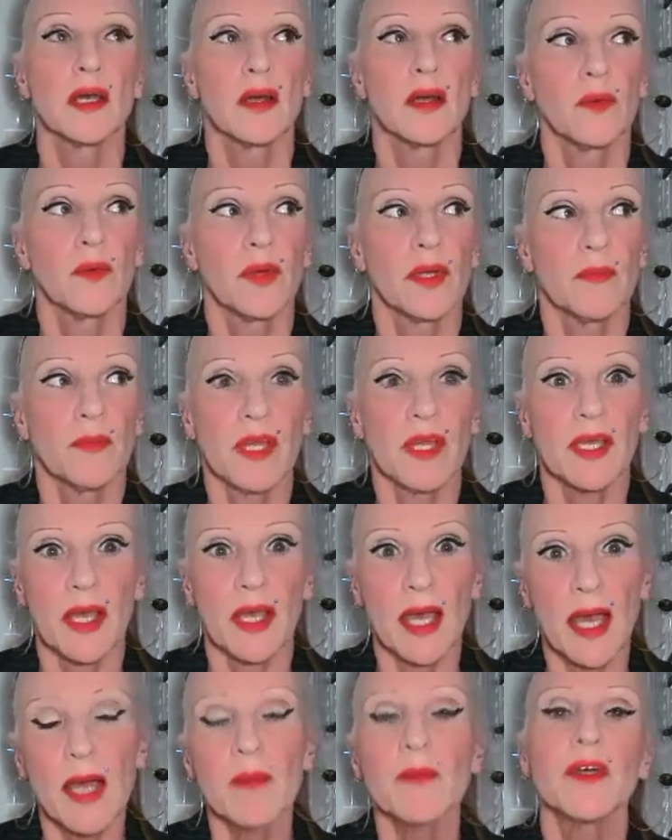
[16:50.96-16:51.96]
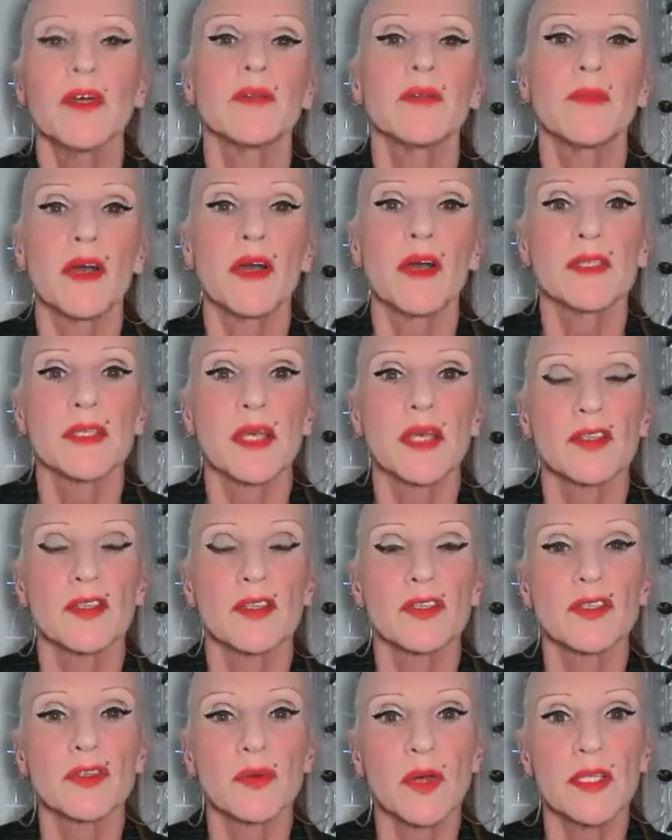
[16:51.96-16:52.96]
We're being hammered by
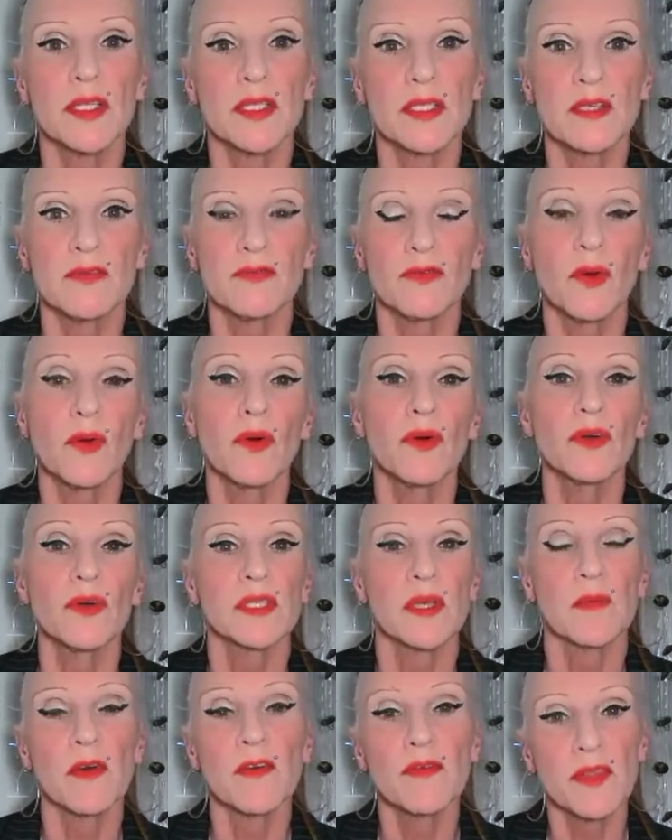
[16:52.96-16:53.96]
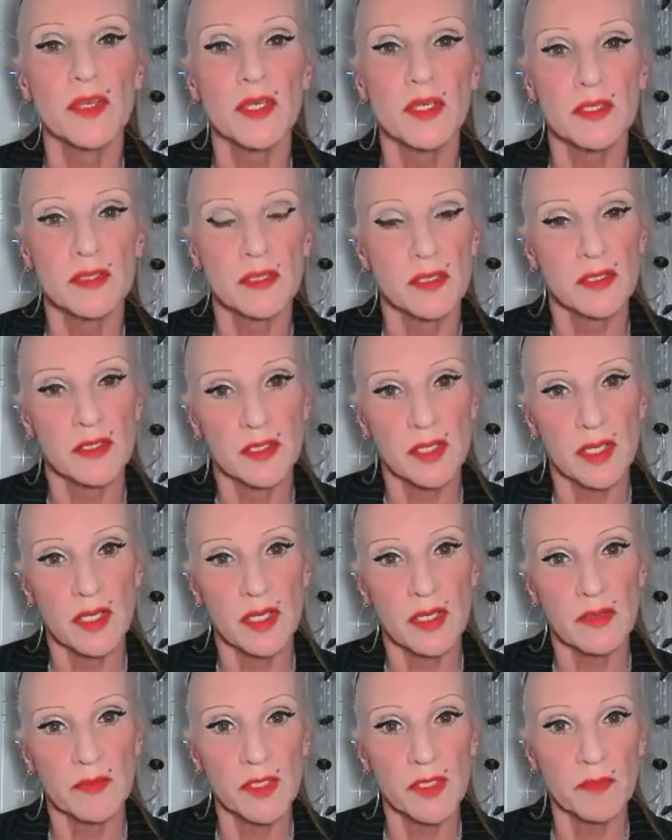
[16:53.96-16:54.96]
Section 24. Some of these
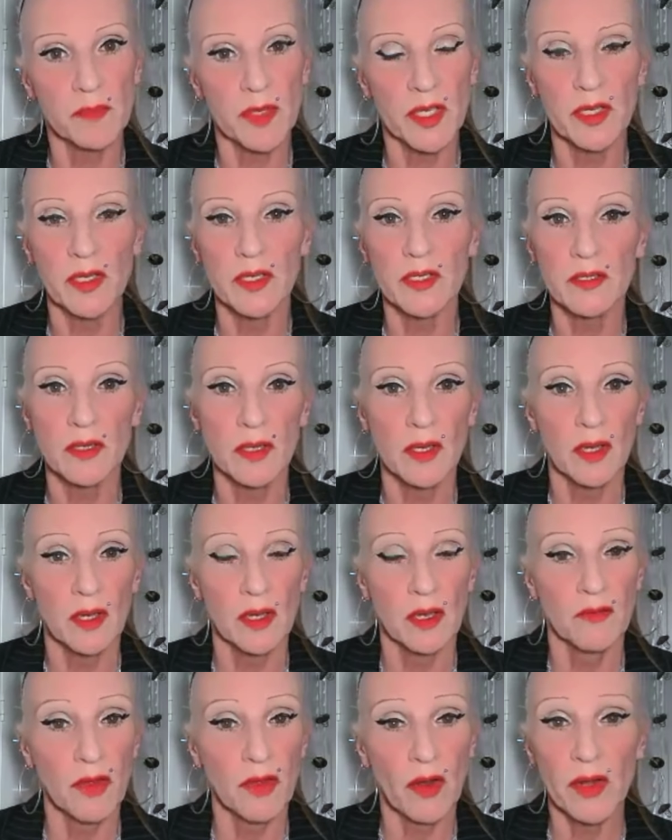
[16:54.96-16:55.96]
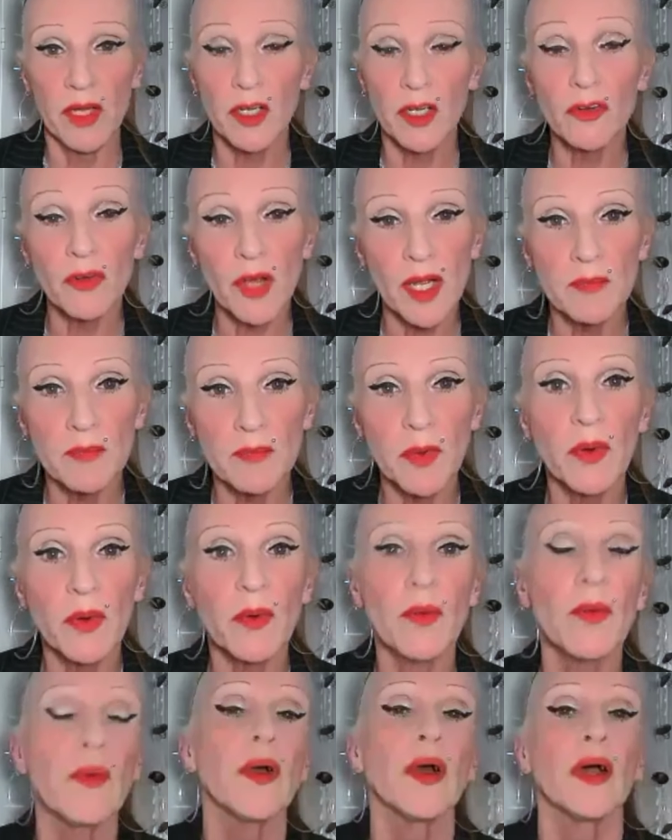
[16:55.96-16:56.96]
schemes appeared very
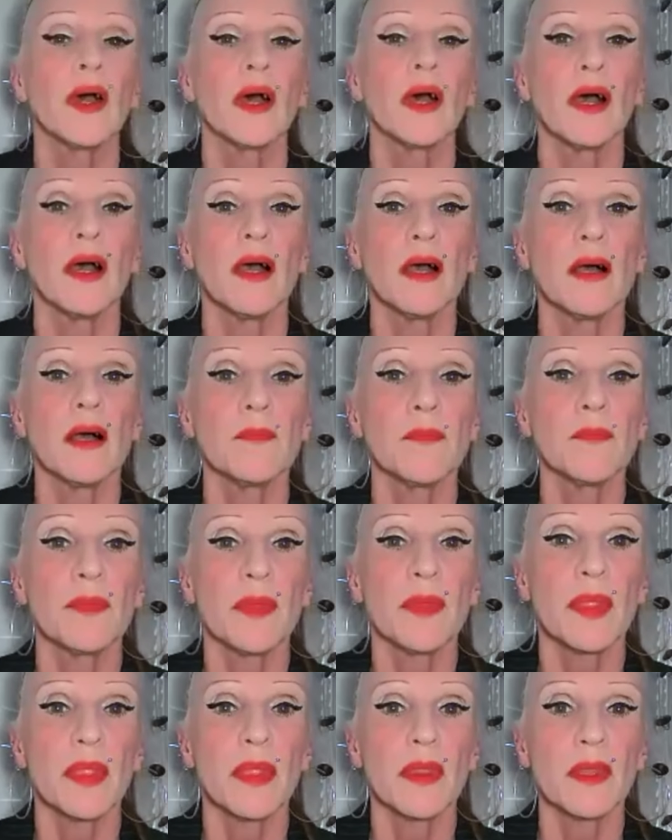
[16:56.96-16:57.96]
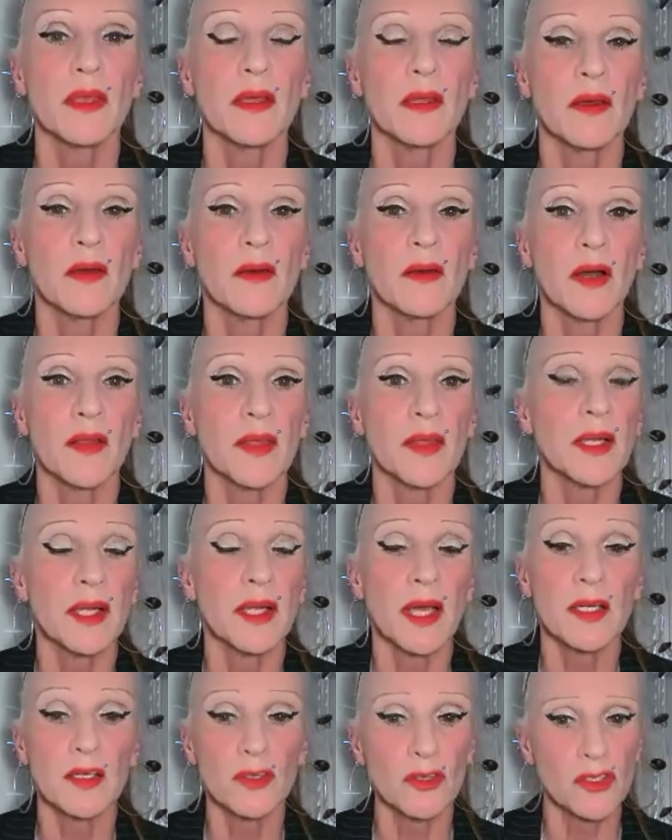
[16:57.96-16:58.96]
credible. Um, you know, I think
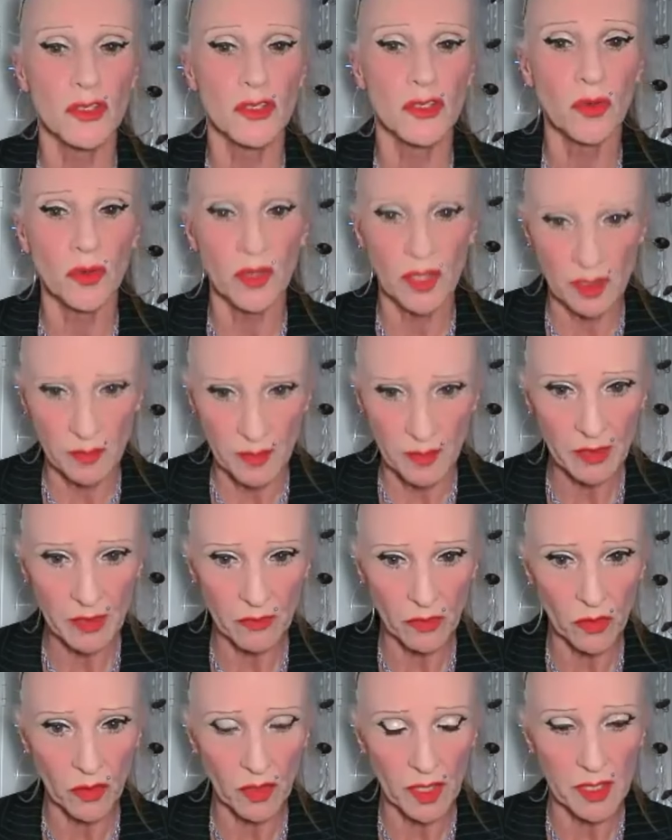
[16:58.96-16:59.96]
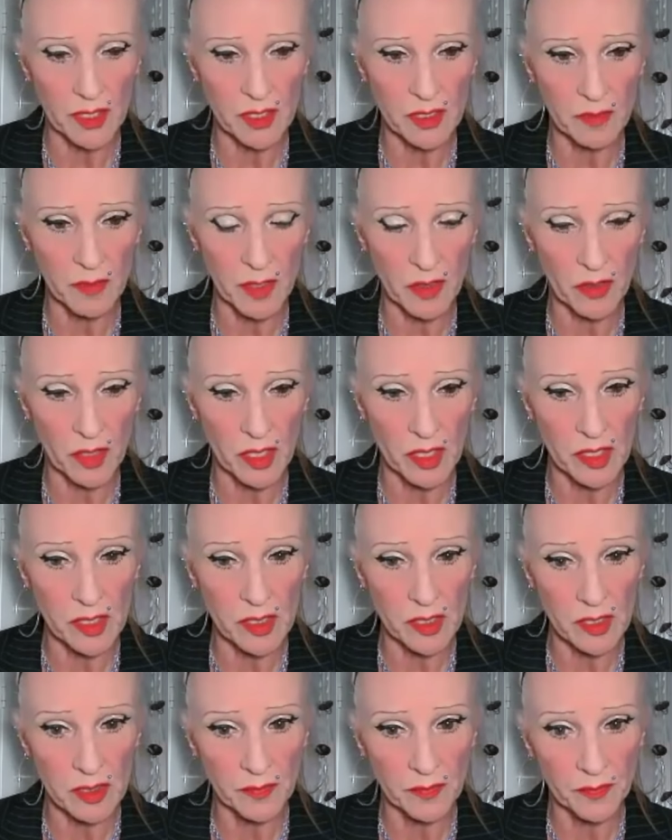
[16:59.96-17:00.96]
landlords are caught in the middle of all this, to be
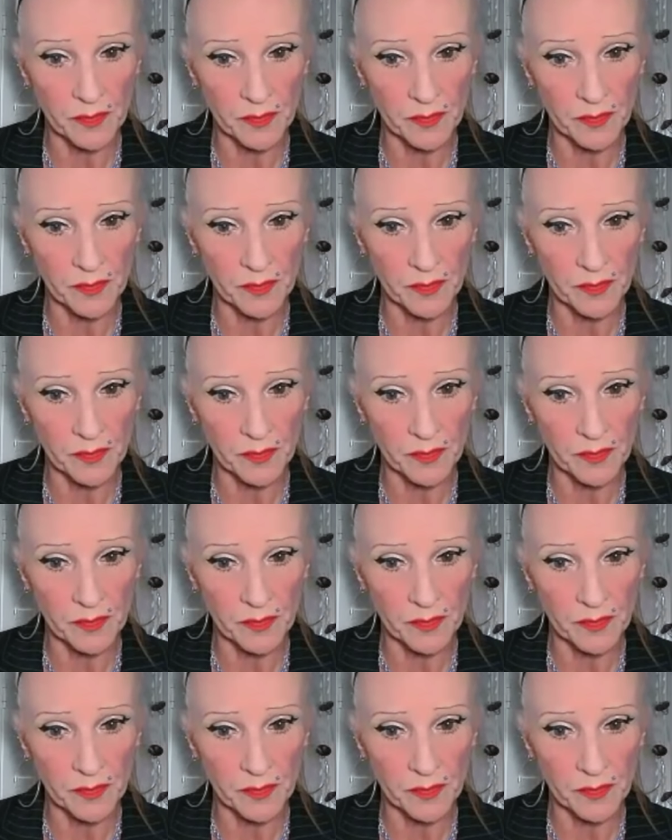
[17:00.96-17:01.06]
honest.